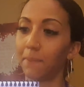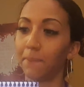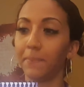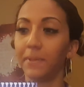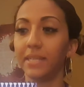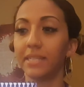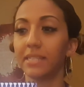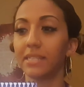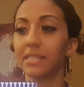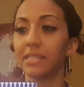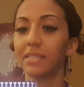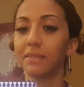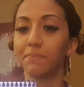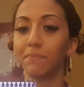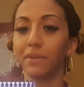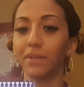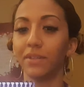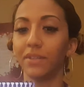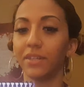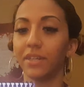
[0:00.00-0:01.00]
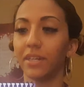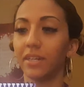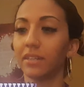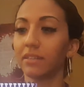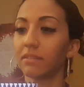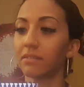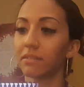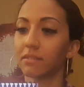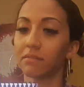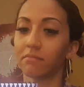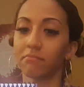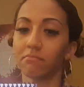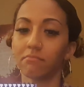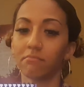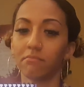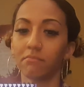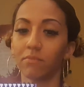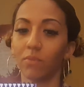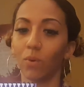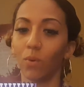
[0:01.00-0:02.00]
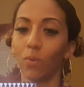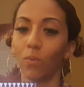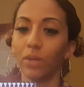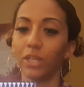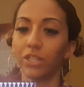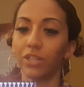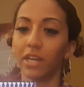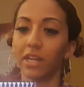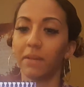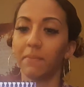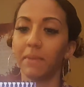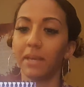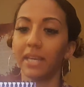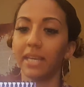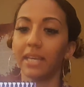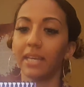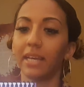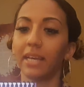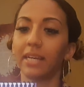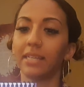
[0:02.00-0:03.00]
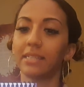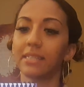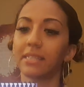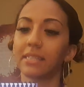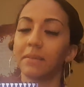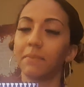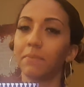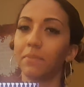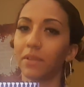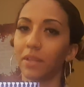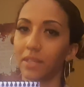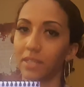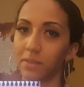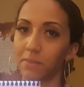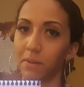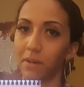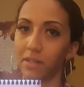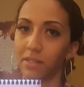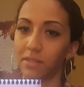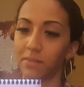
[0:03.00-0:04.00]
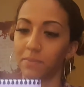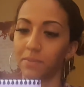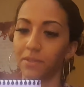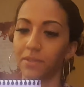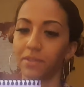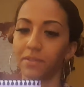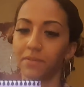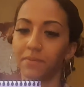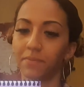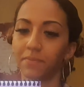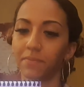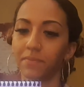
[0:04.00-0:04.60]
business builders. We try to make it as simple as possible.